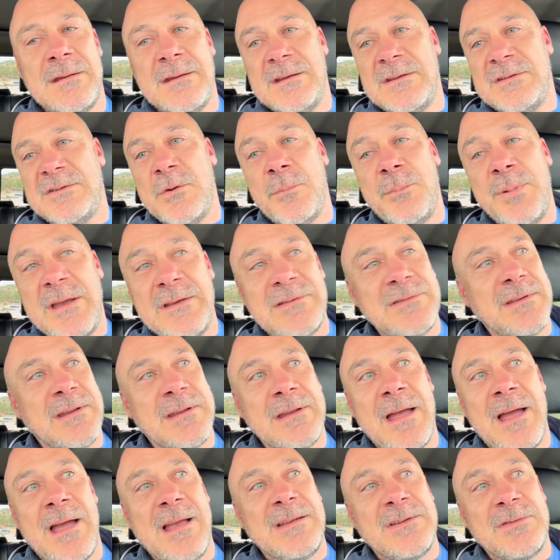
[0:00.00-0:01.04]
So basically,
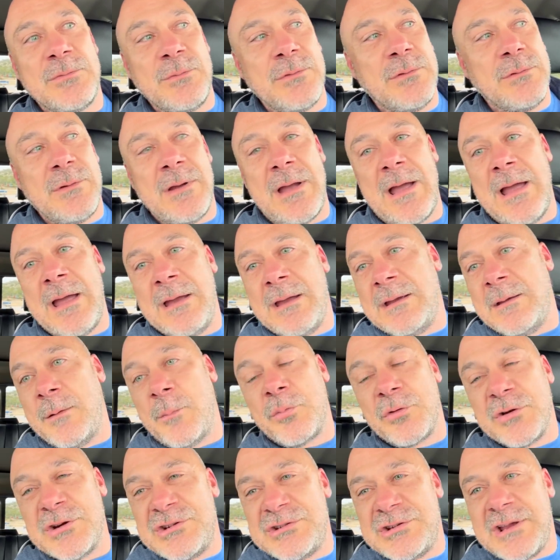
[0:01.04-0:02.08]
guys, I
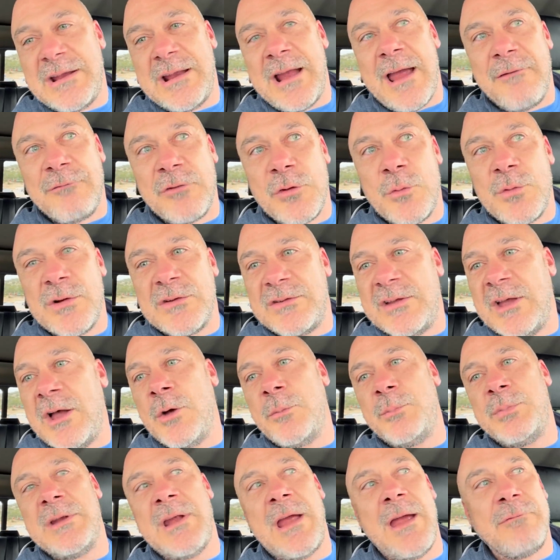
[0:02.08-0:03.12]
appreciate everyone's
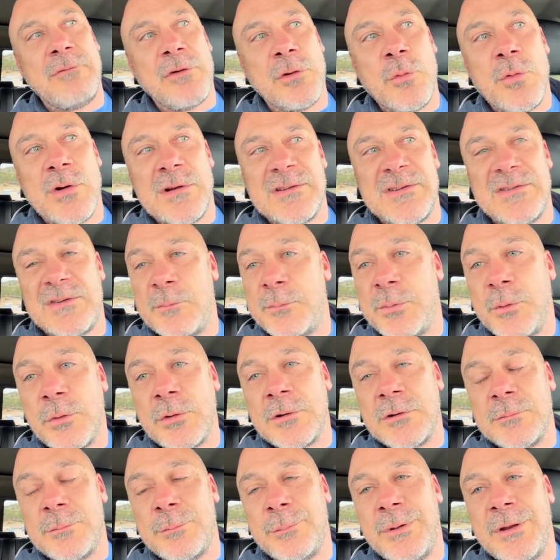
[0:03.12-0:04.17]
help and everyone's
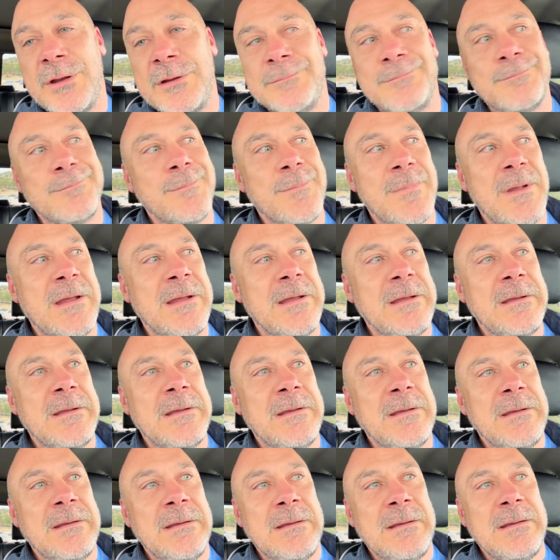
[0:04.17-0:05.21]
support, but
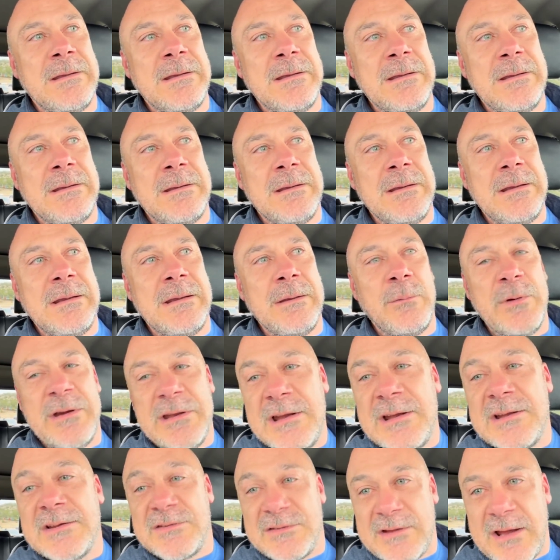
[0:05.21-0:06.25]
we
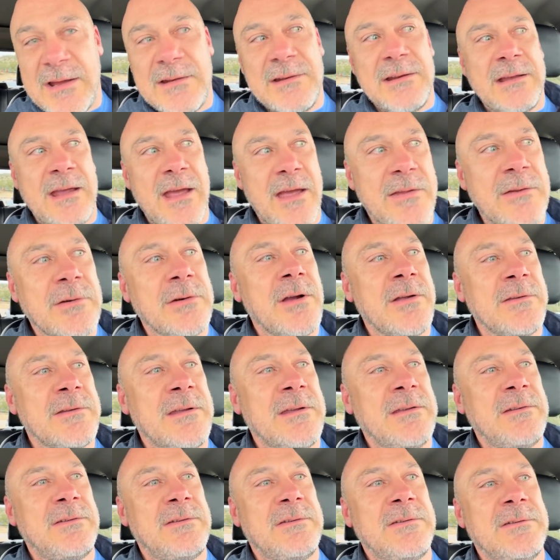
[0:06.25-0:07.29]
need to stand together on
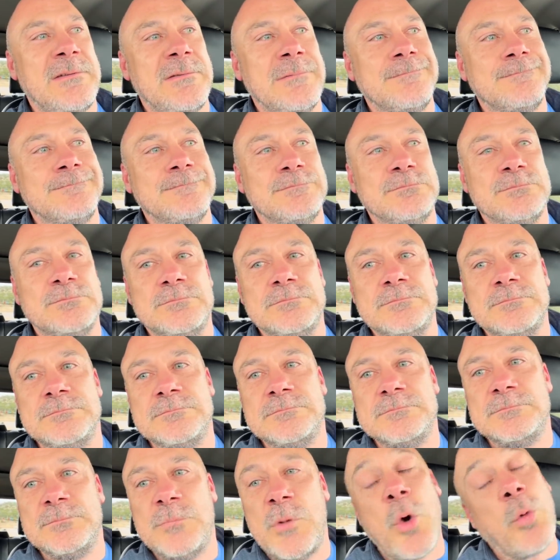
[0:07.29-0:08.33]
this,
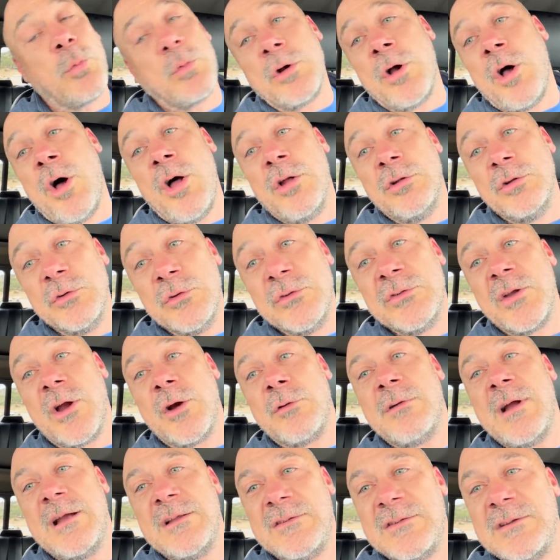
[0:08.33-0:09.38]
or we'll all lose our
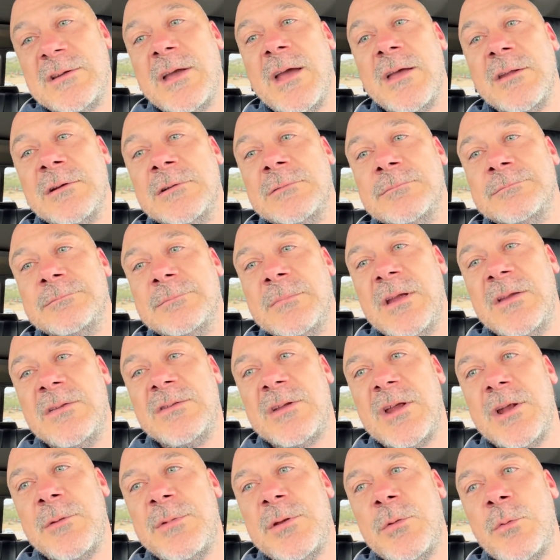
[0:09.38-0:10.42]
rights together. It's
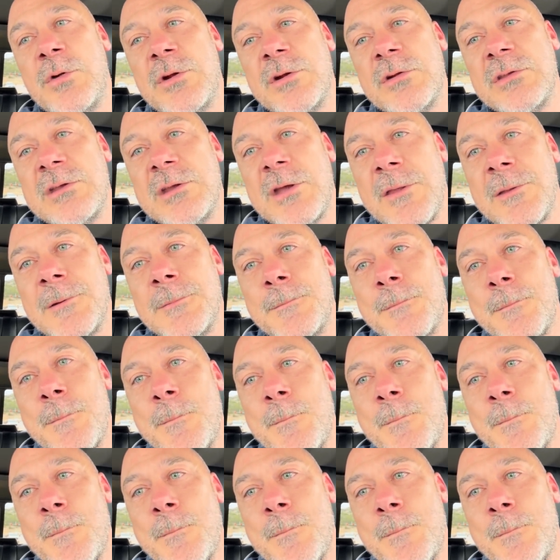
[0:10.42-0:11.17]
going to be one or the other.